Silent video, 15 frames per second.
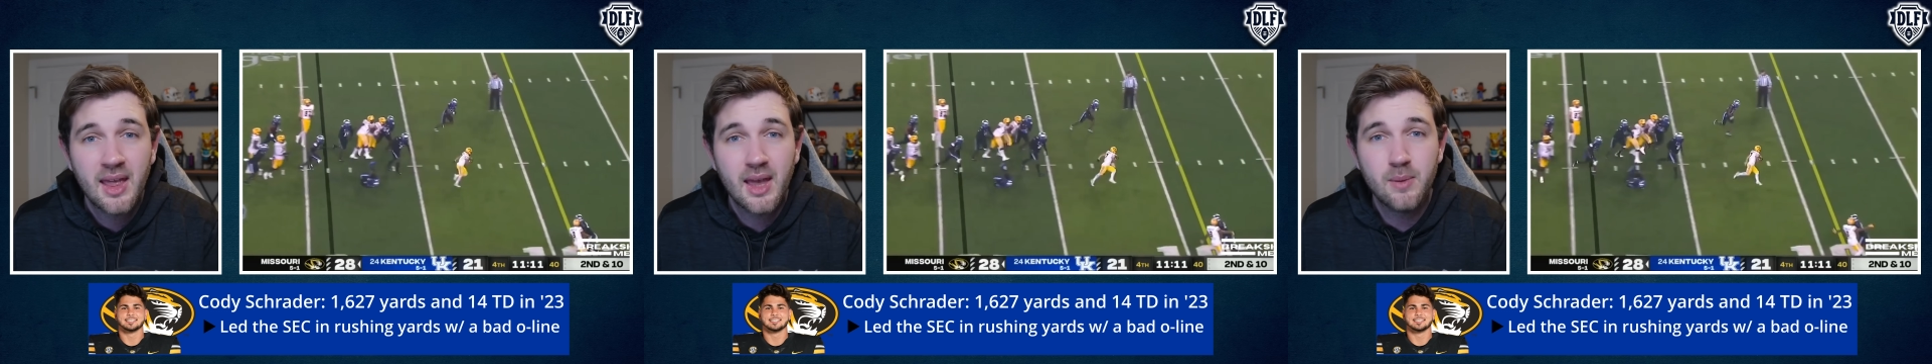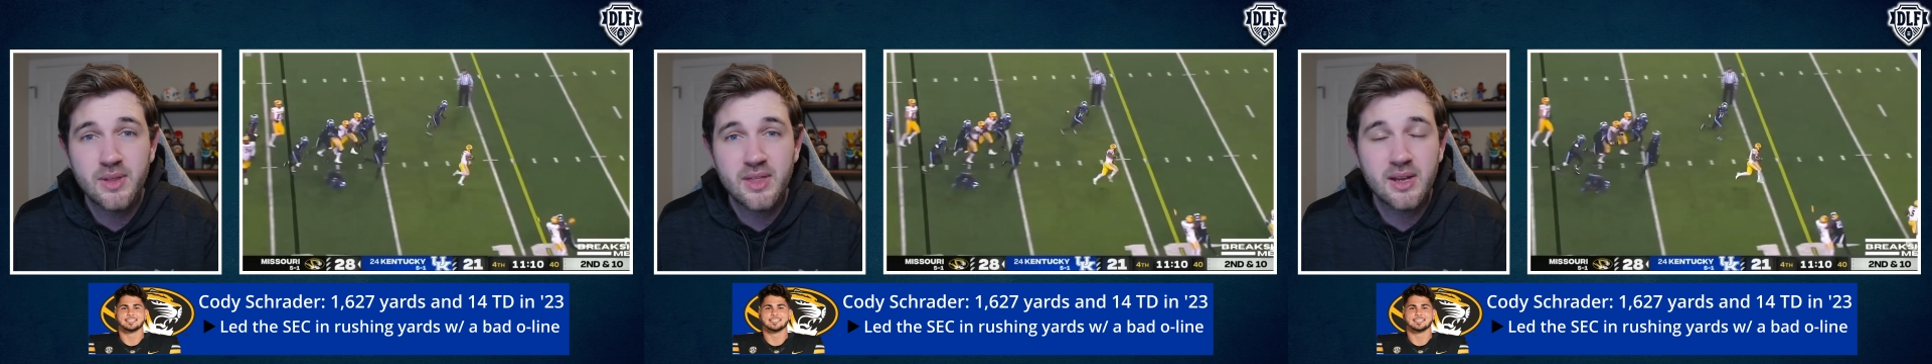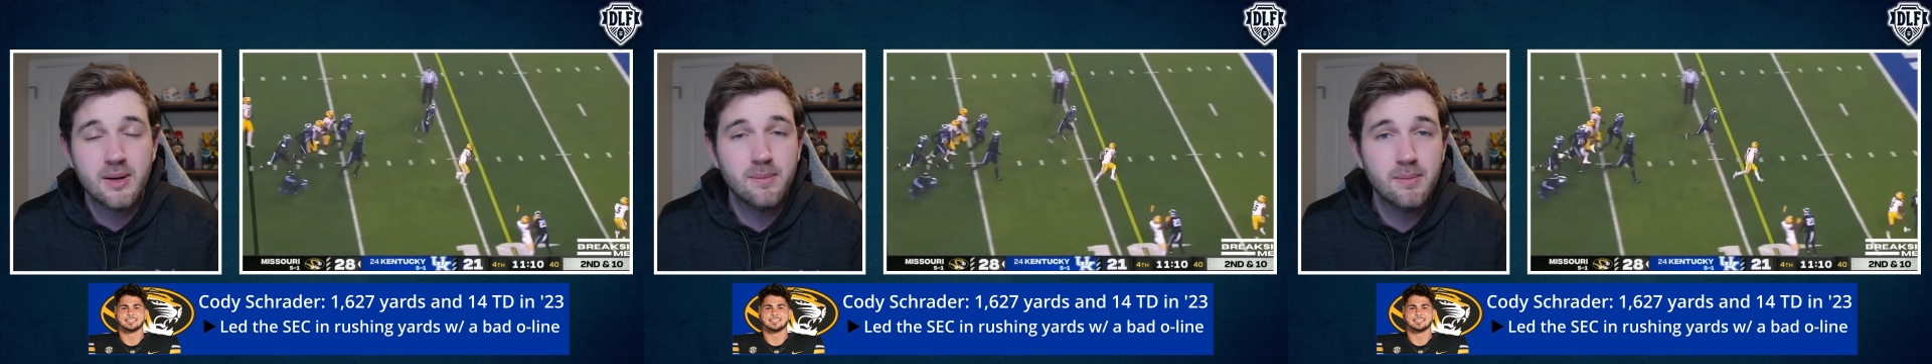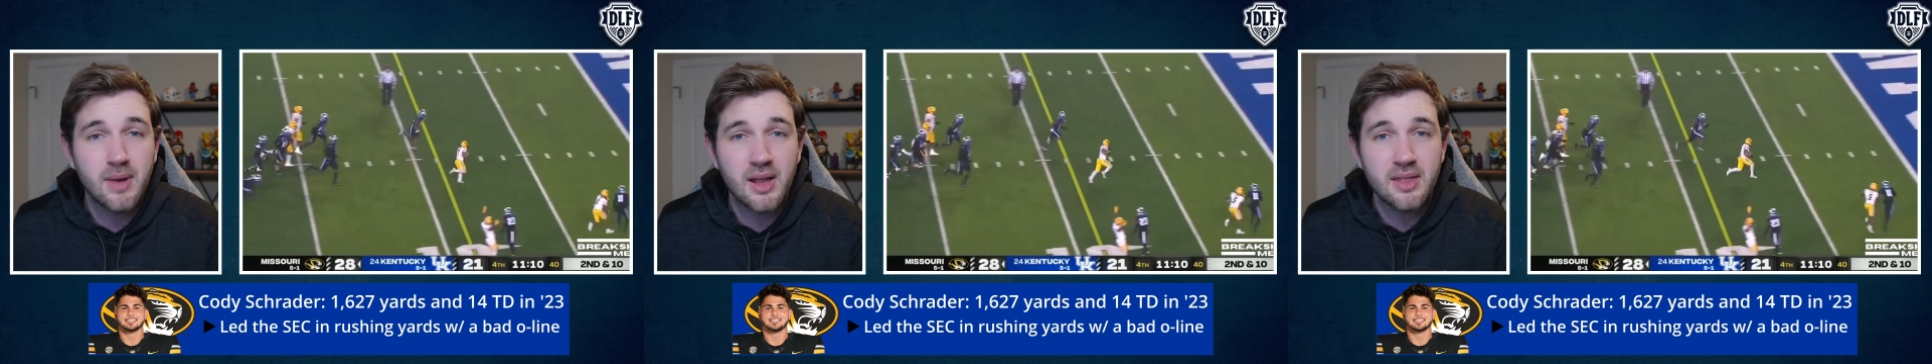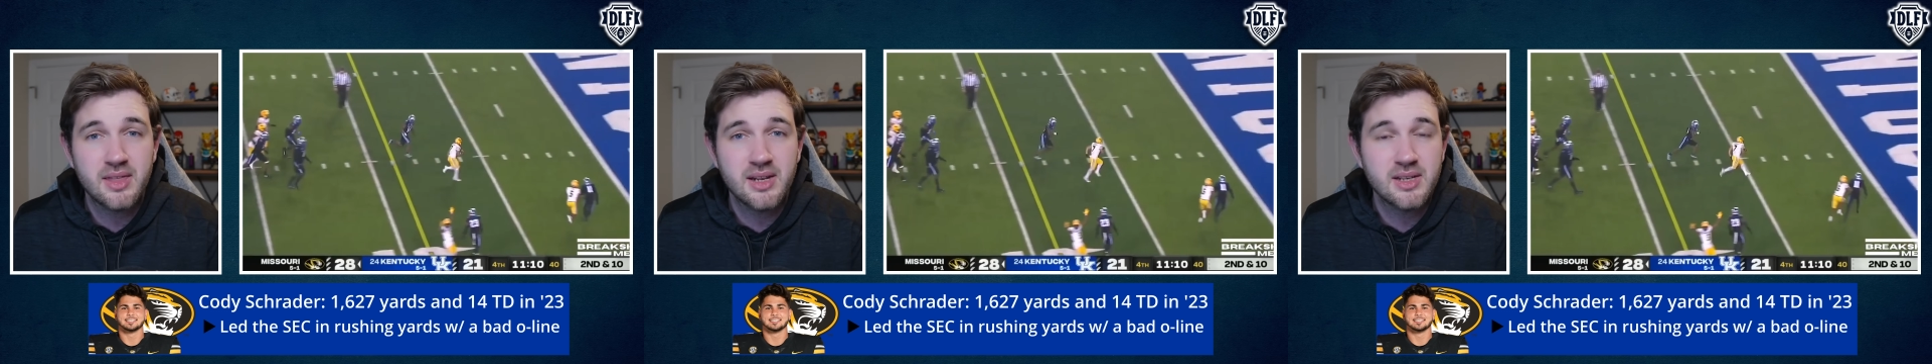and within a
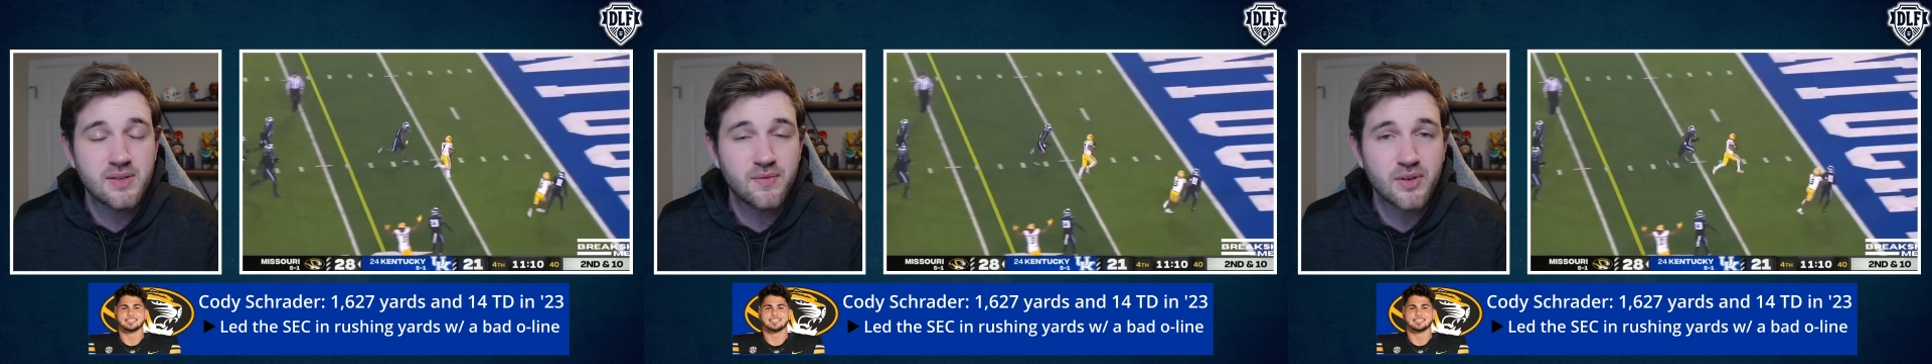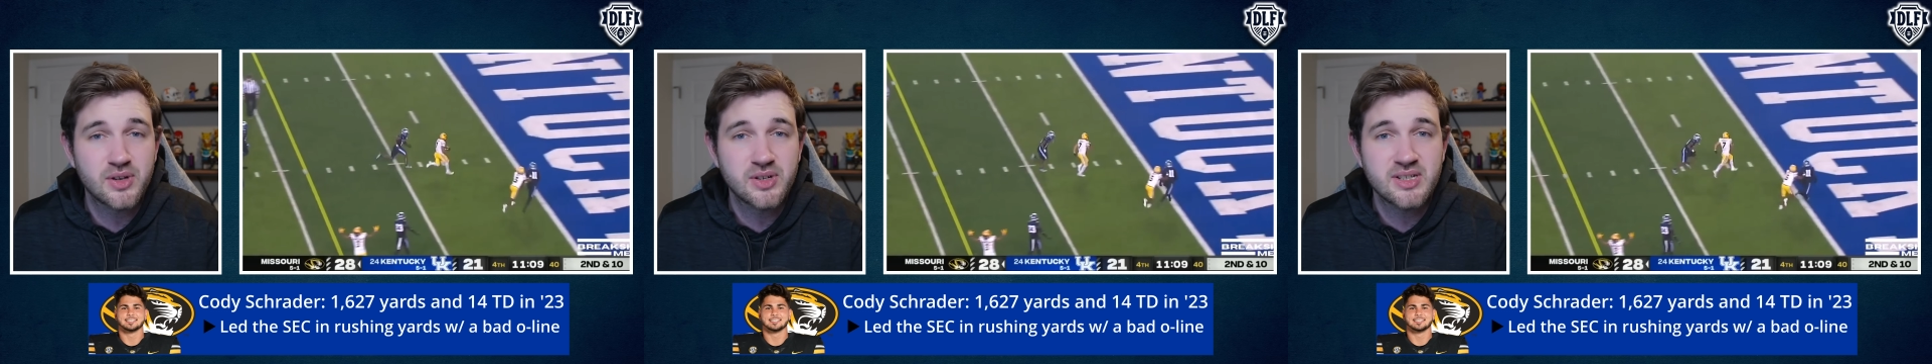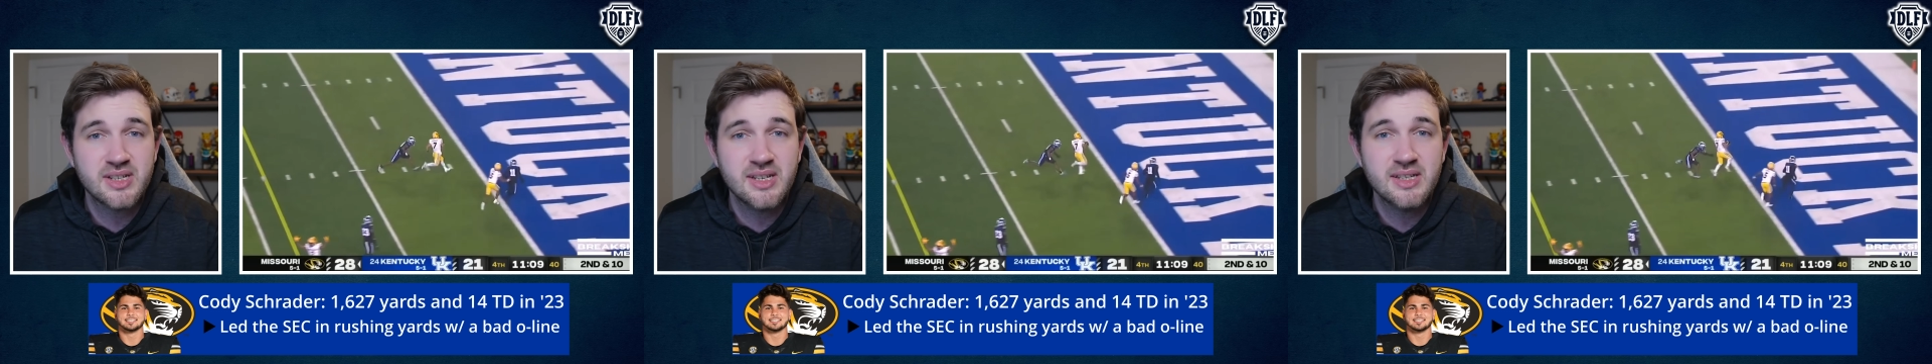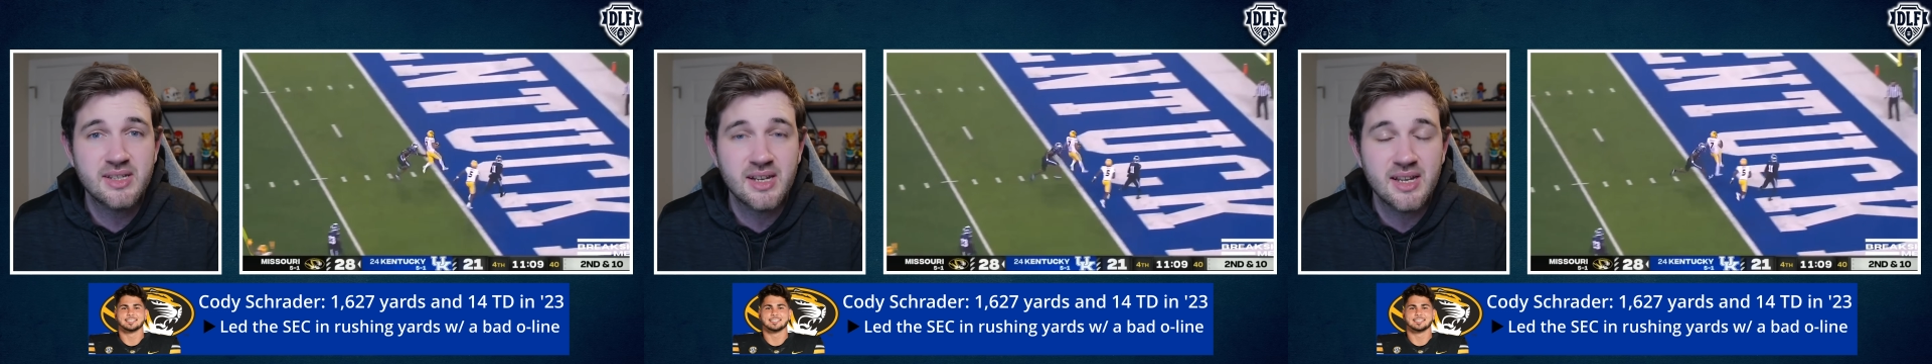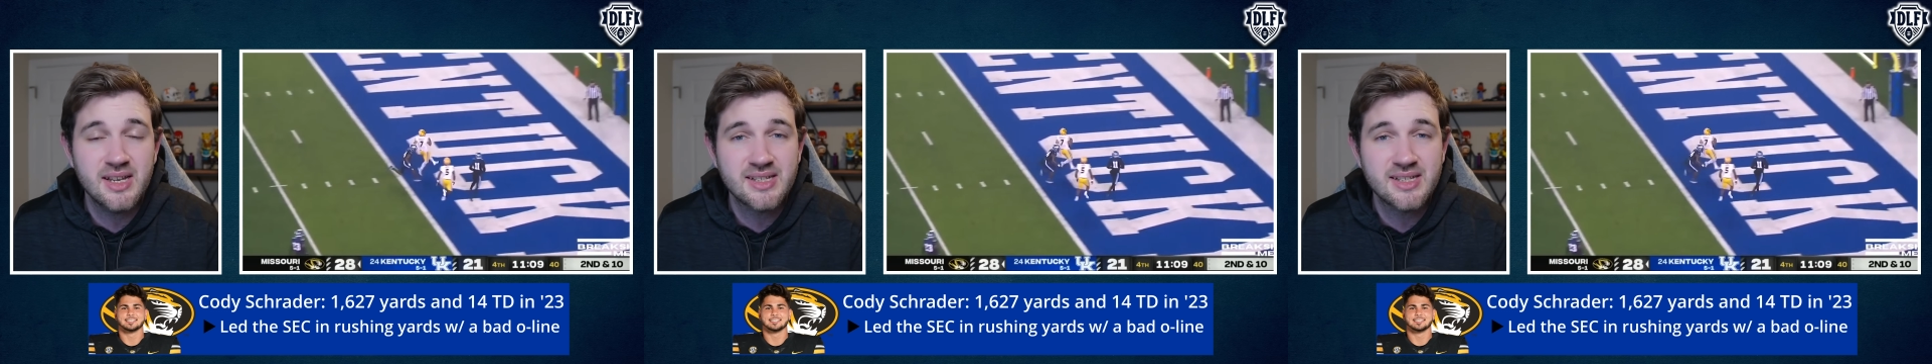month in his first season,